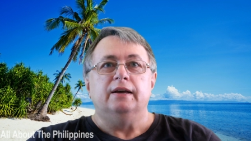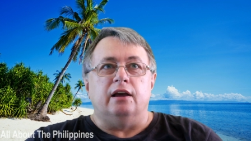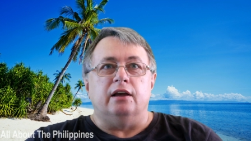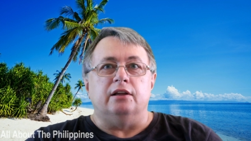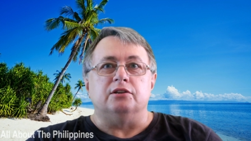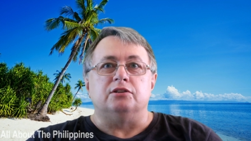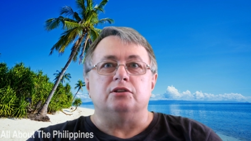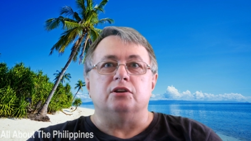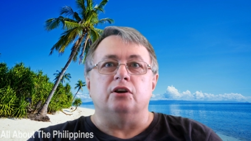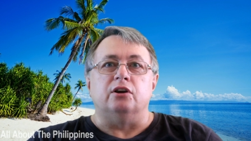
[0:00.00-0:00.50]

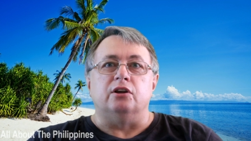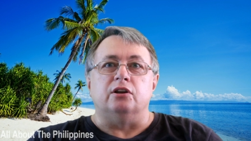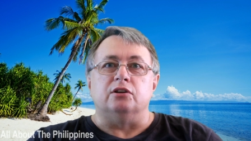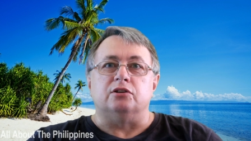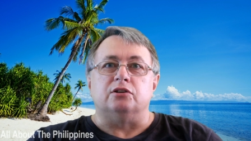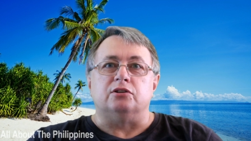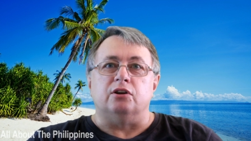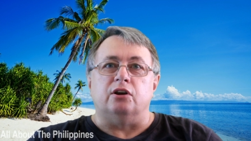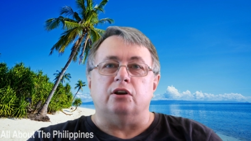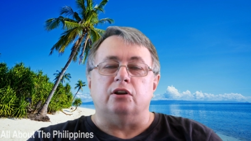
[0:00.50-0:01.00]
And
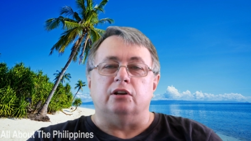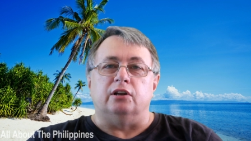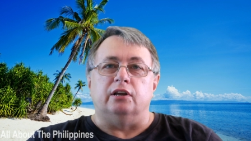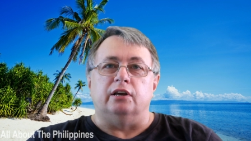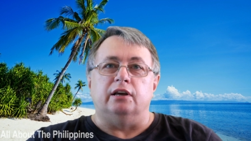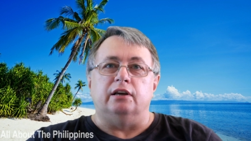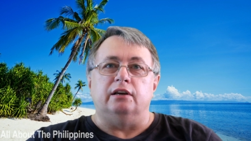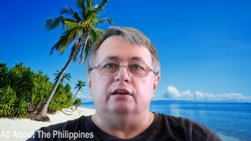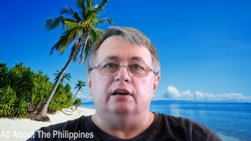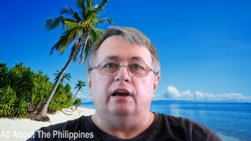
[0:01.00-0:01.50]

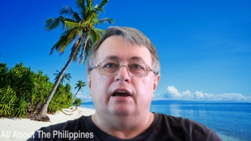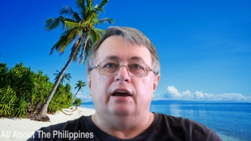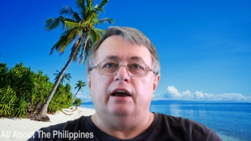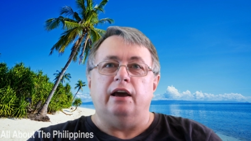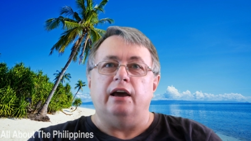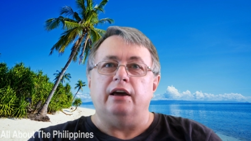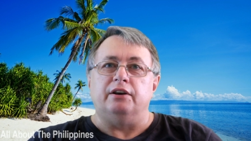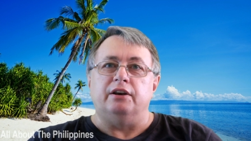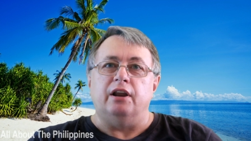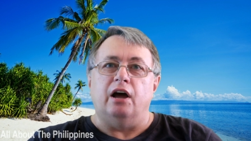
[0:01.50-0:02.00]
certainly, yeah,
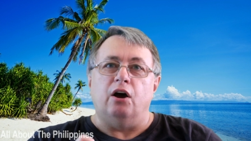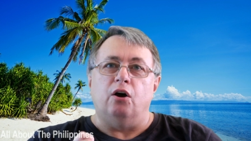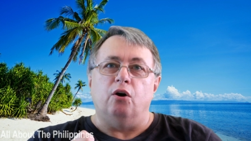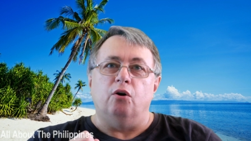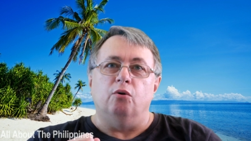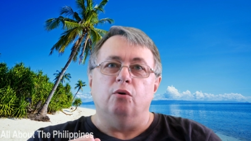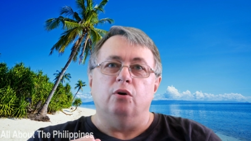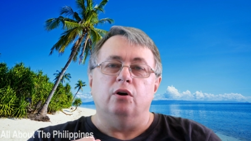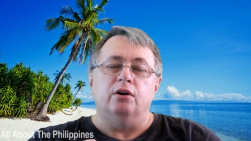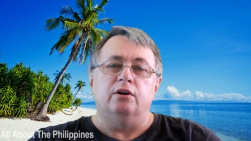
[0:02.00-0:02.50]
had
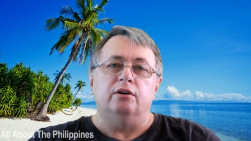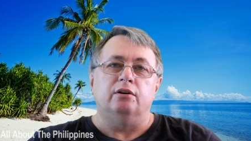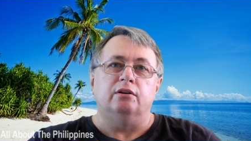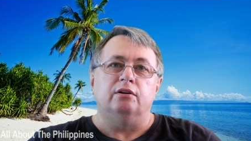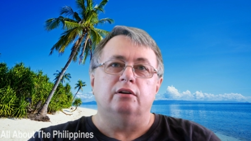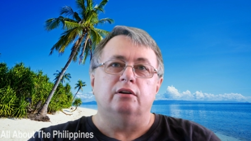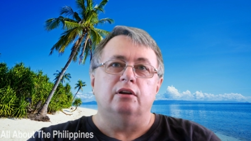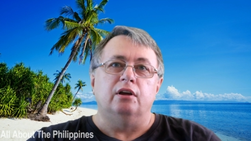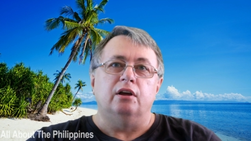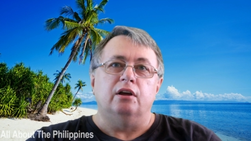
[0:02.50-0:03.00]
no
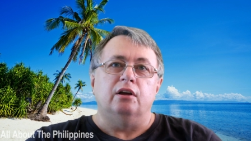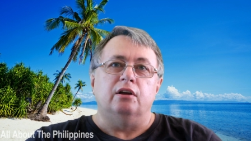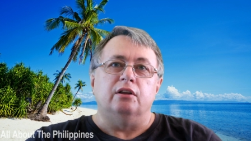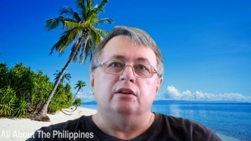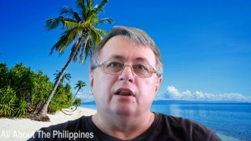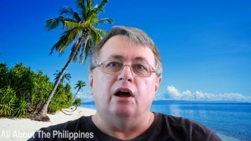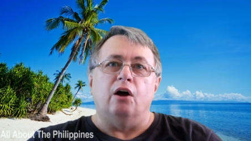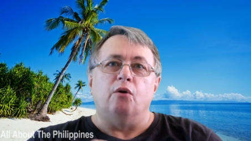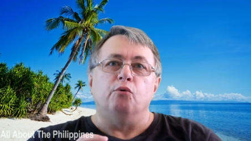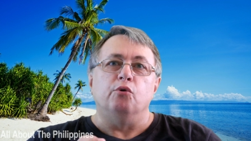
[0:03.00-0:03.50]

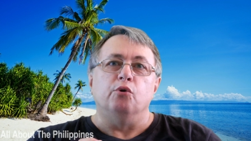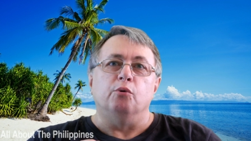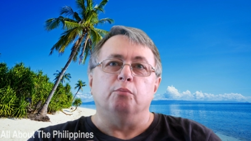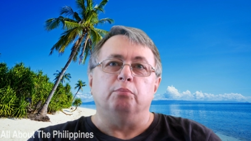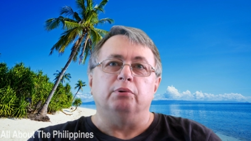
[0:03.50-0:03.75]
real